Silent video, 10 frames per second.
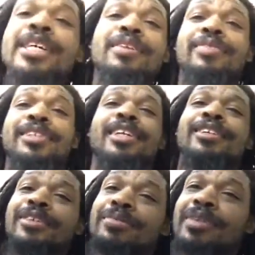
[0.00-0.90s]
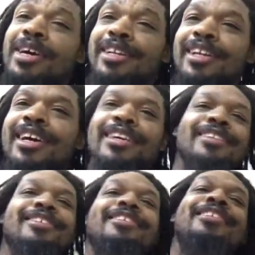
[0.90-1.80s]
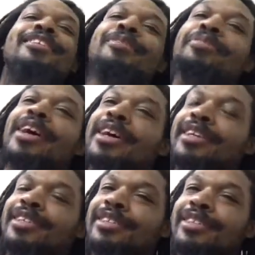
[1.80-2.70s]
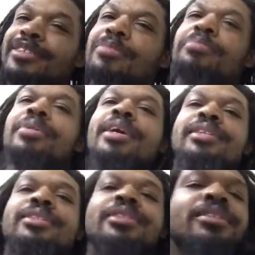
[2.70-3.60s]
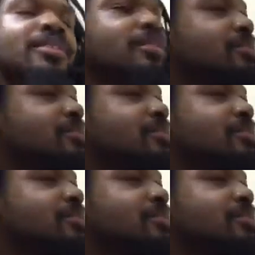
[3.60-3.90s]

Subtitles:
I have another combined lock in the back, but